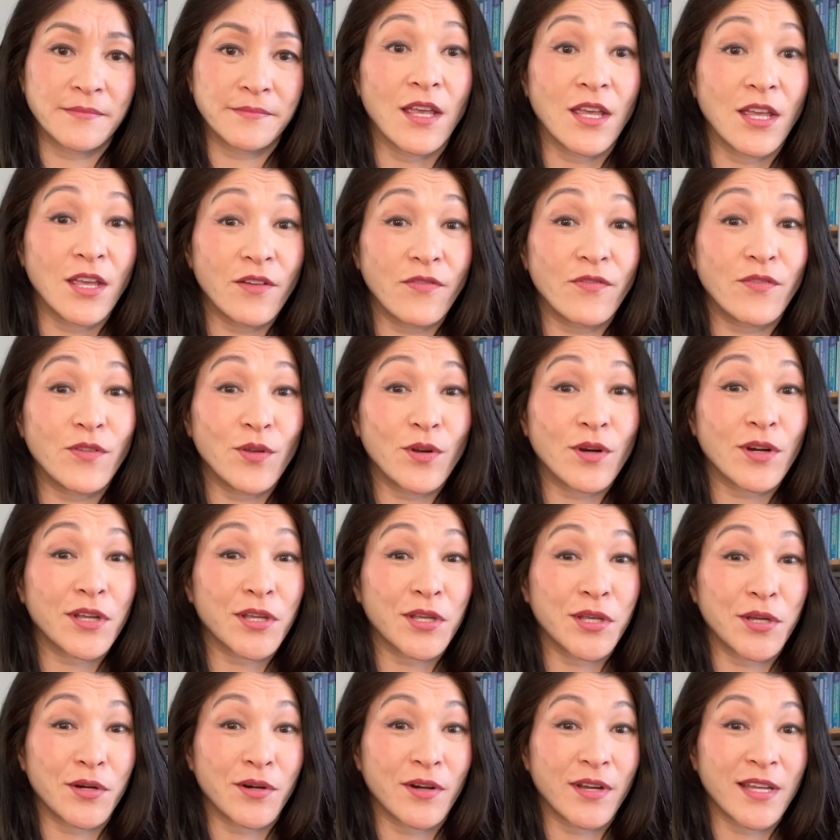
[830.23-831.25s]
If you're
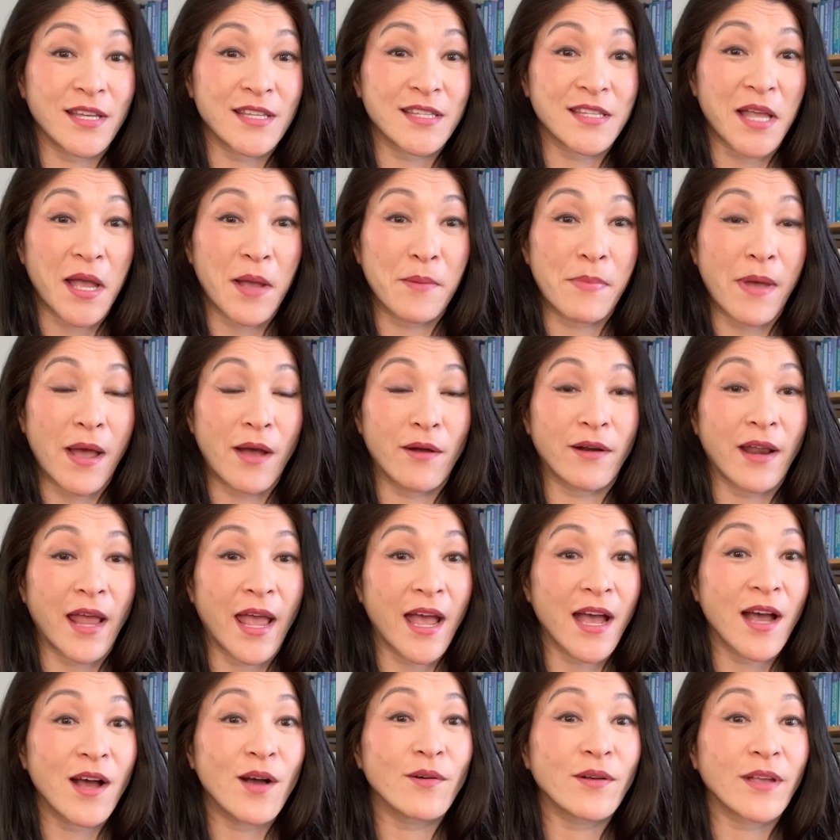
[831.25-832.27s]
curious about
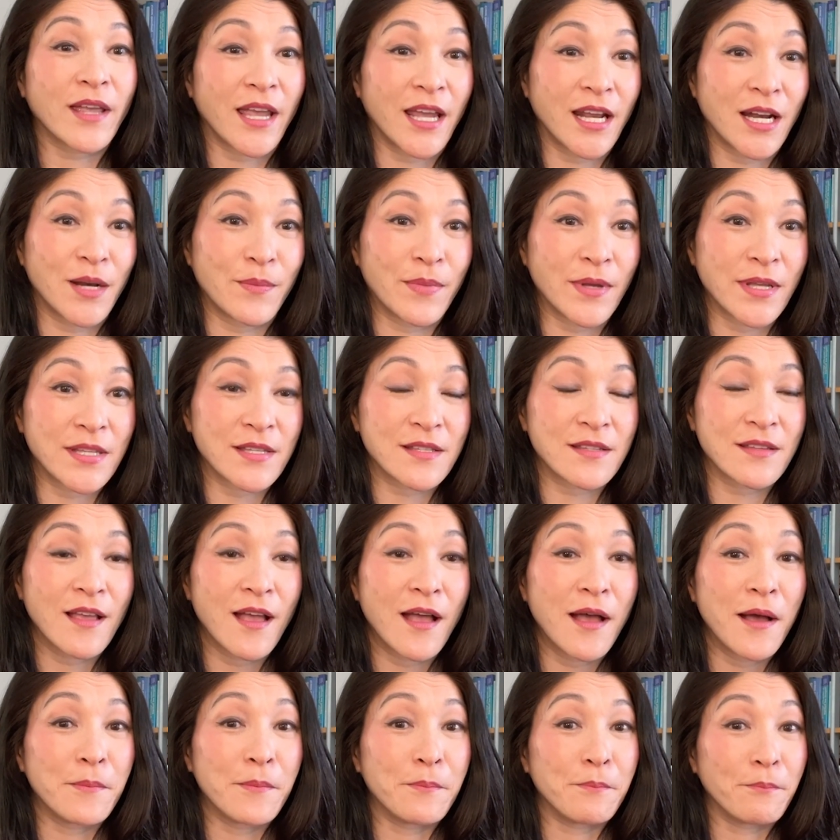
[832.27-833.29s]
how cannabis
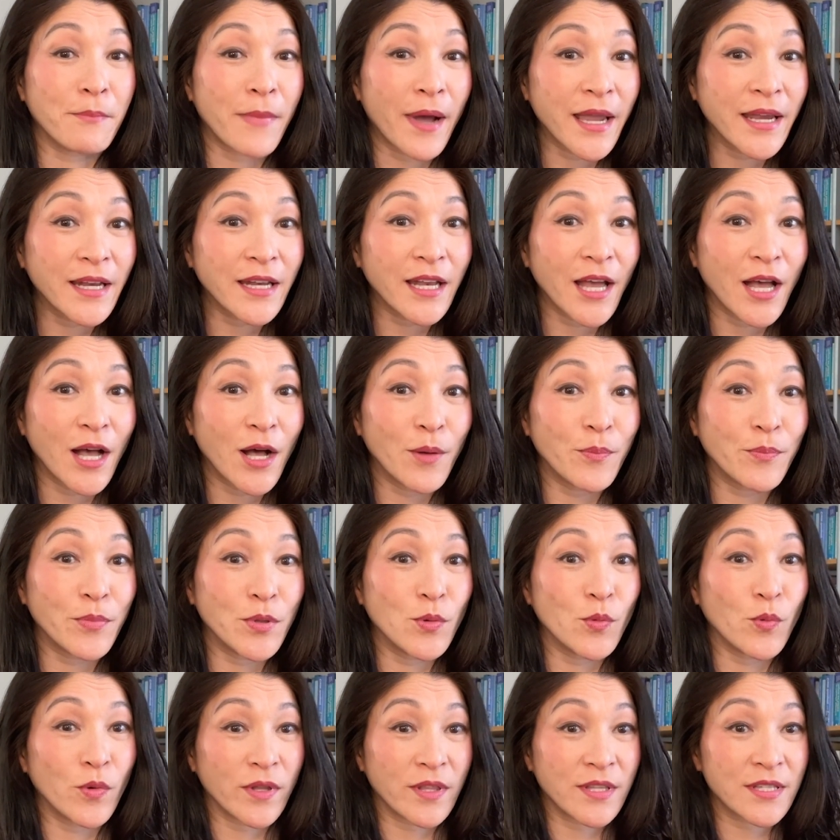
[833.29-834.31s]
might help
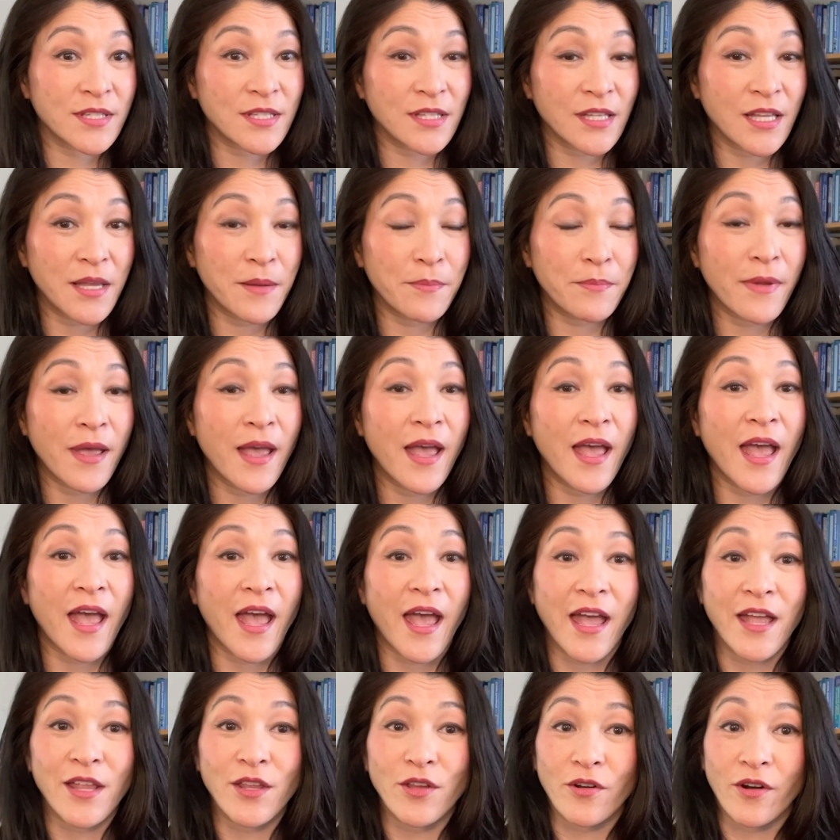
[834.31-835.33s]
with sleep
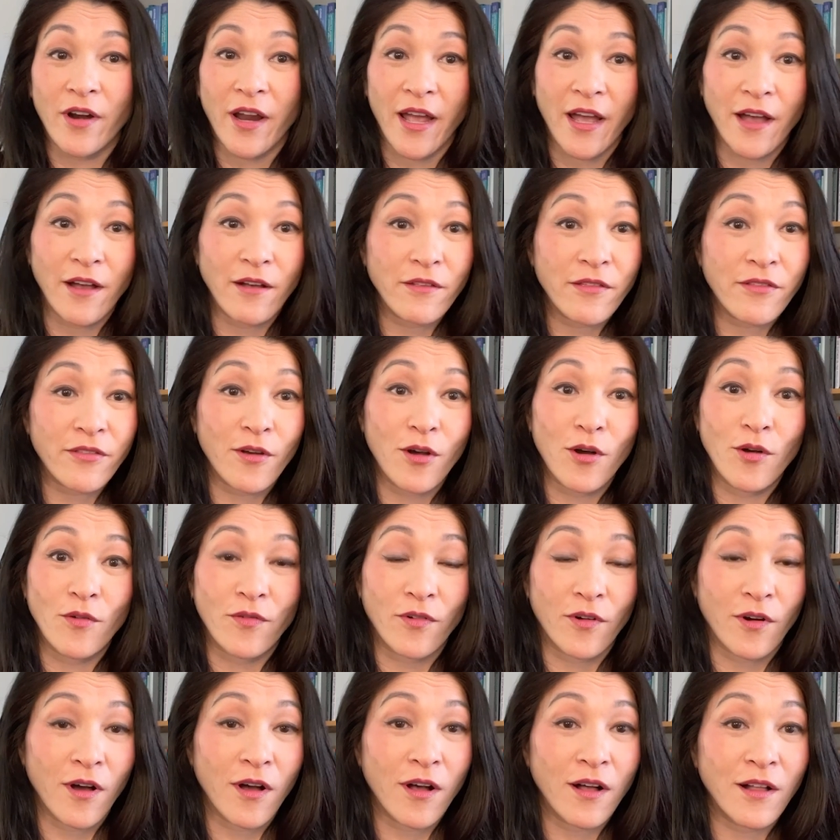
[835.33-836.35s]
and your health
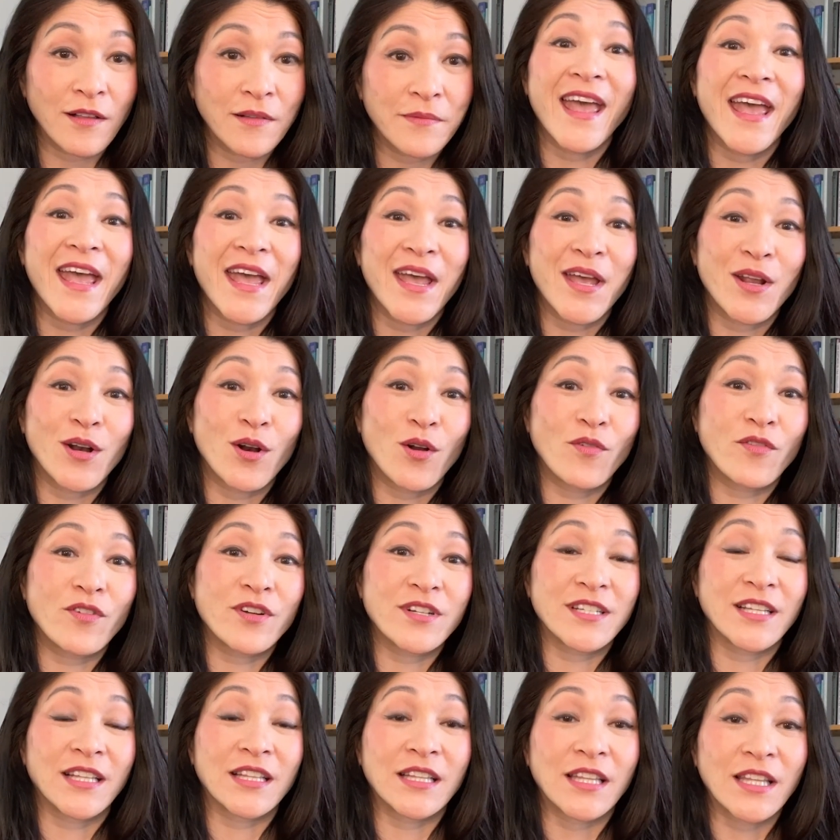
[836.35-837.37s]
overall, head over
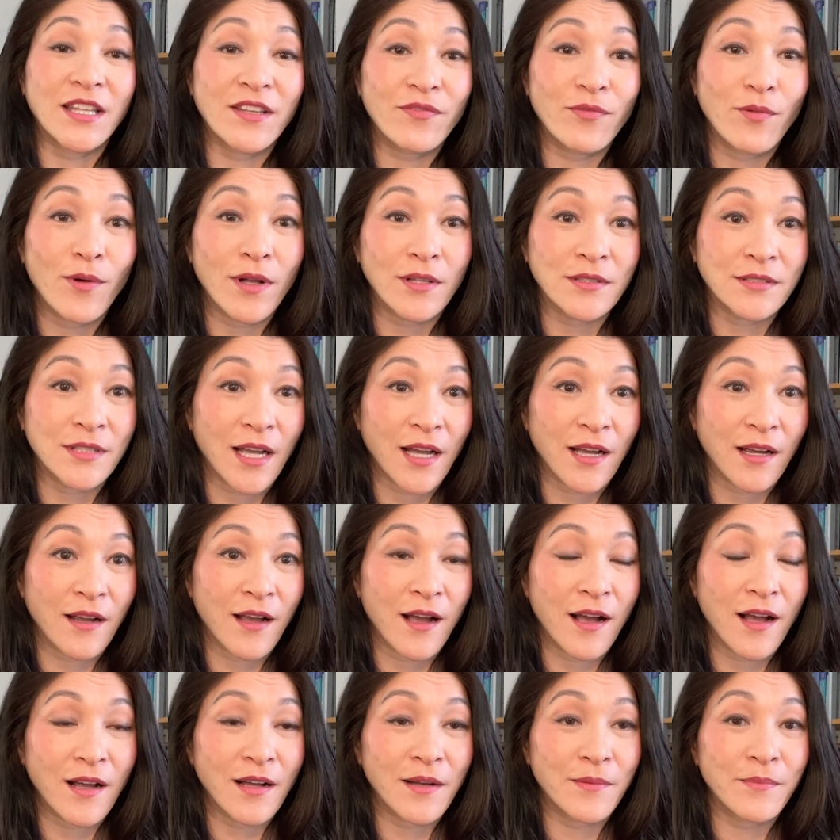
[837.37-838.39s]
to
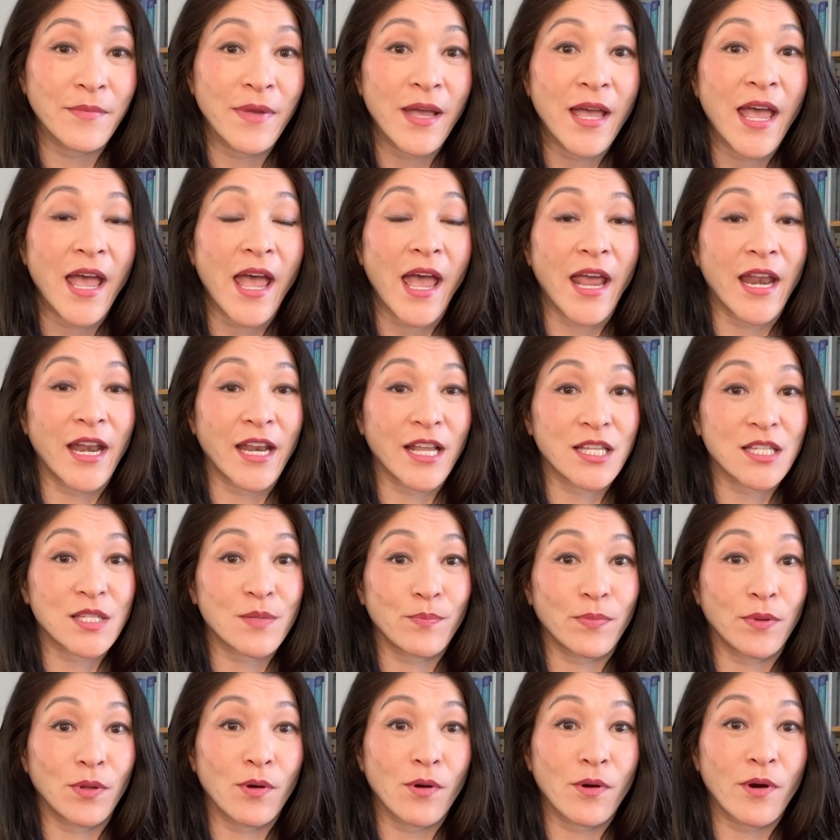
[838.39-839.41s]
leafwell.com and
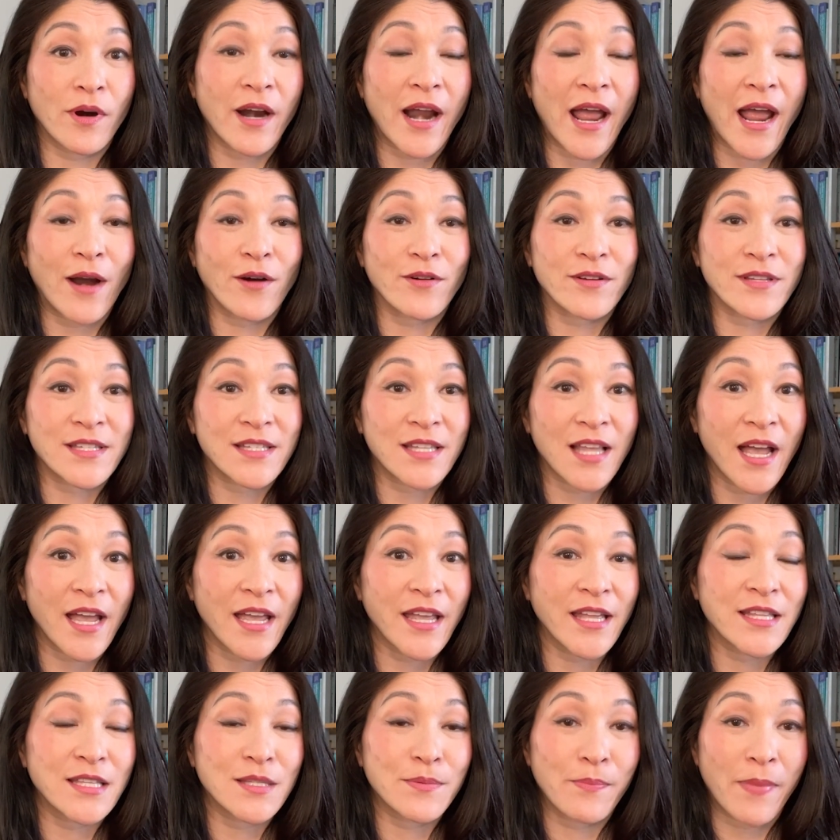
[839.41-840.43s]
explore our
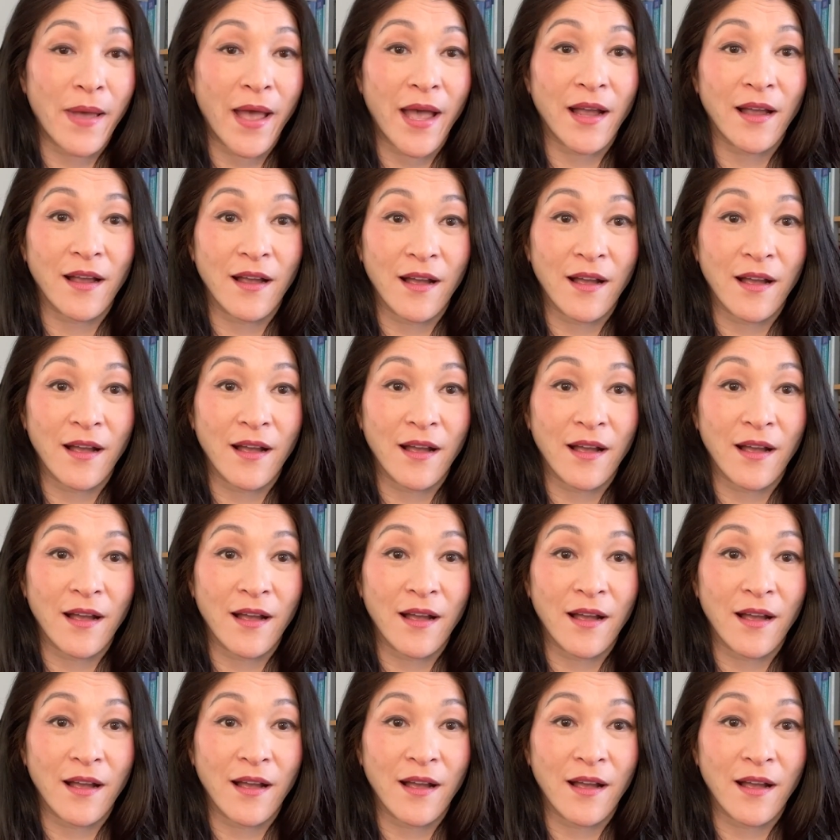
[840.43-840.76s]
science backed